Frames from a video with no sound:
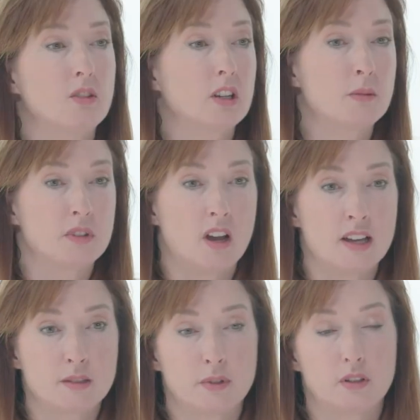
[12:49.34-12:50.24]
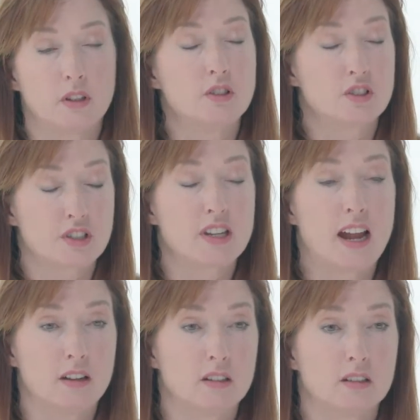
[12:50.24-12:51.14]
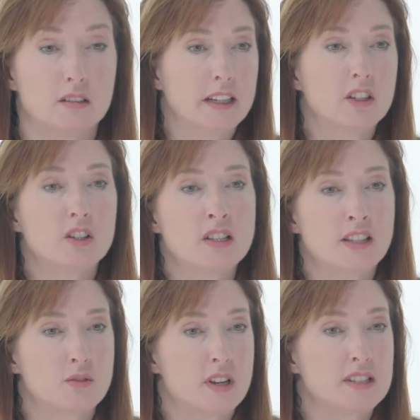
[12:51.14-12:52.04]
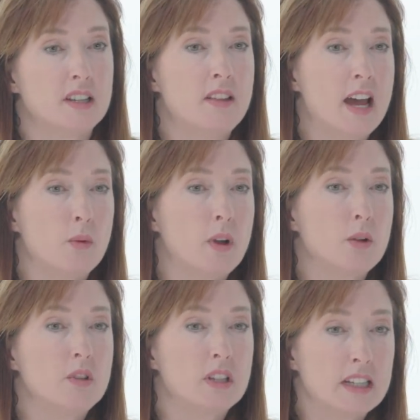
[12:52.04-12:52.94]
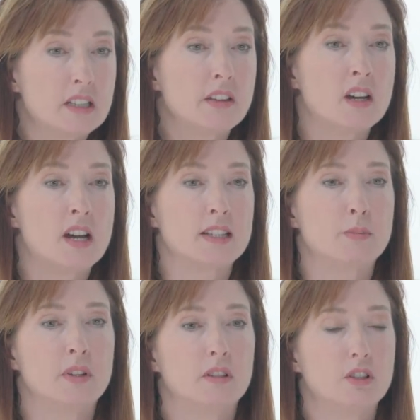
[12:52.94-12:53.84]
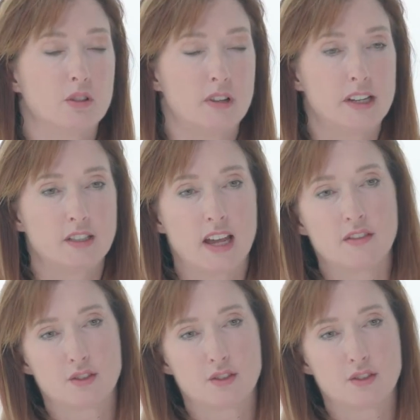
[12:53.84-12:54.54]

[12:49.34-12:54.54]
You come to hospital and you're just tired. Get a good night's rest, and that way when you get to the hospital, you're ready to have